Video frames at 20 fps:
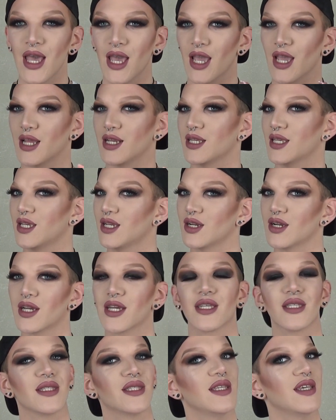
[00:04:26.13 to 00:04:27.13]
and here
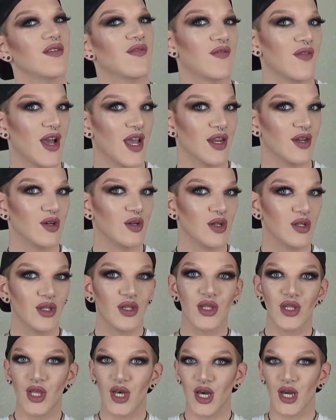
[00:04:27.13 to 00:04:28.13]
is the
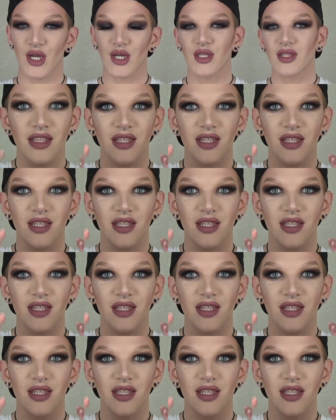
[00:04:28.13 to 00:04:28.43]
final look.